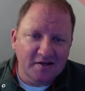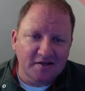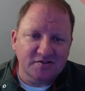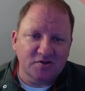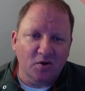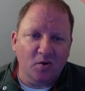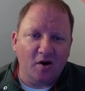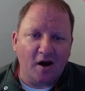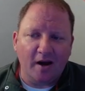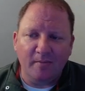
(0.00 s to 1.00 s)
And so
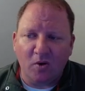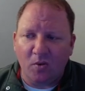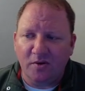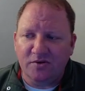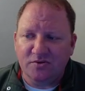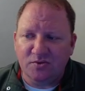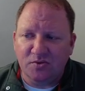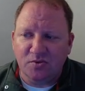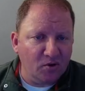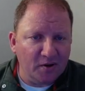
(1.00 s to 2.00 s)
I'm going
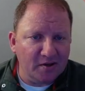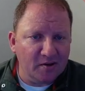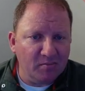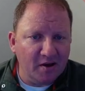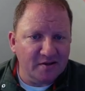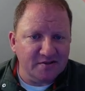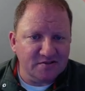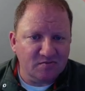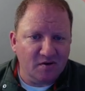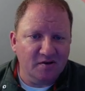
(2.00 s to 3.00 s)
to go ahead and apply
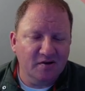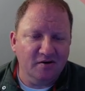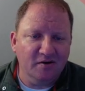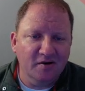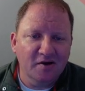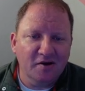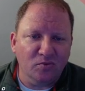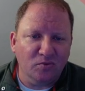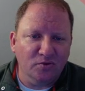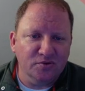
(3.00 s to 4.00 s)
this right here.
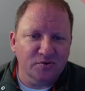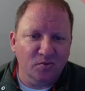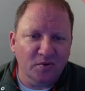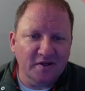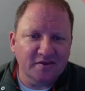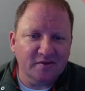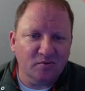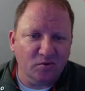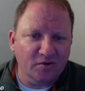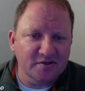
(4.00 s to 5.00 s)
We'll do the width.
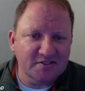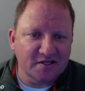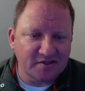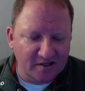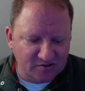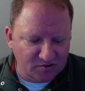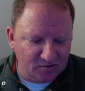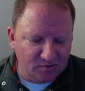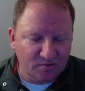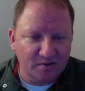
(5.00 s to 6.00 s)
We're going to set that
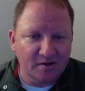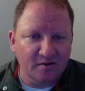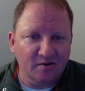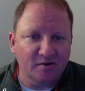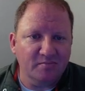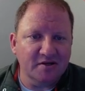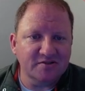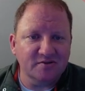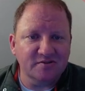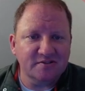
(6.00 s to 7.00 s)
to 300
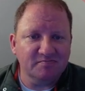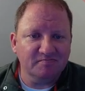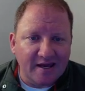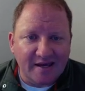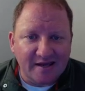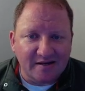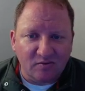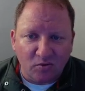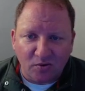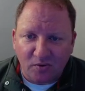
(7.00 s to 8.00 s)
pixels, and
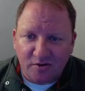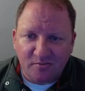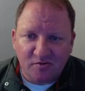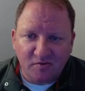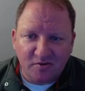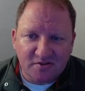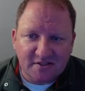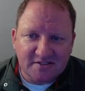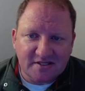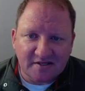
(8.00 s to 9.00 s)
we're going to move on
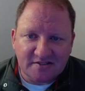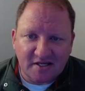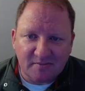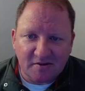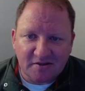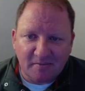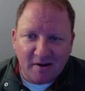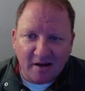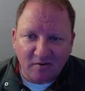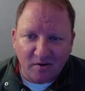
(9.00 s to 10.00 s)
to this next statement. The
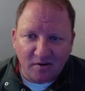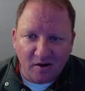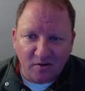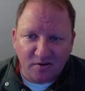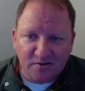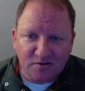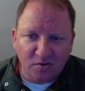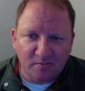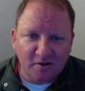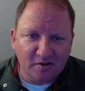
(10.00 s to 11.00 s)
background color is
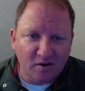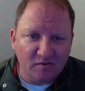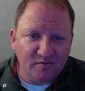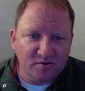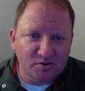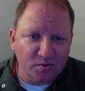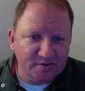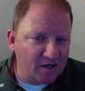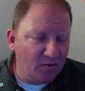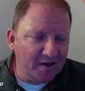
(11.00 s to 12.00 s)
going to be a color of your
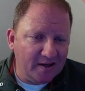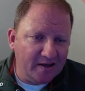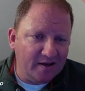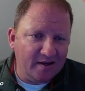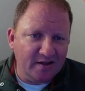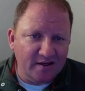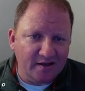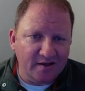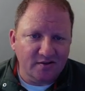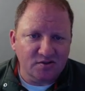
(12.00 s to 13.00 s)
choice. I went ahead
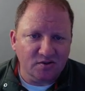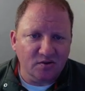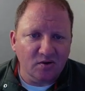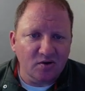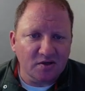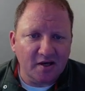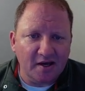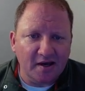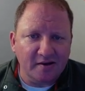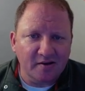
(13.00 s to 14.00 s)
and took a look
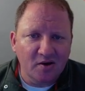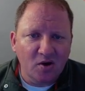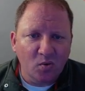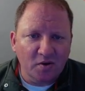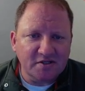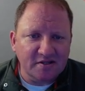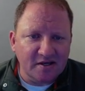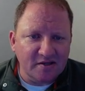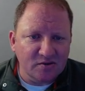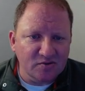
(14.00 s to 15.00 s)
at what did
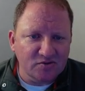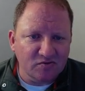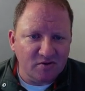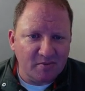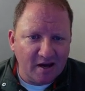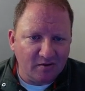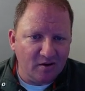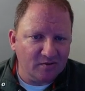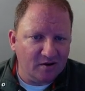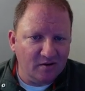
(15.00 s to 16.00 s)
they use for the
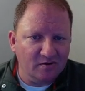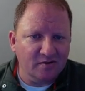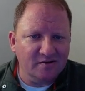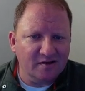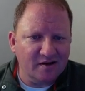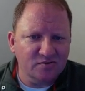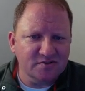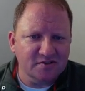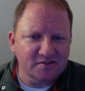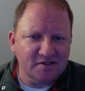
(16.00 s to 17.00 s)
background color, and they
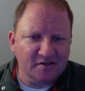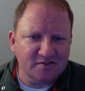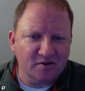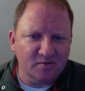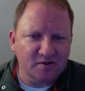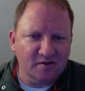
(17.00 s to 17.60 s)
used this hex code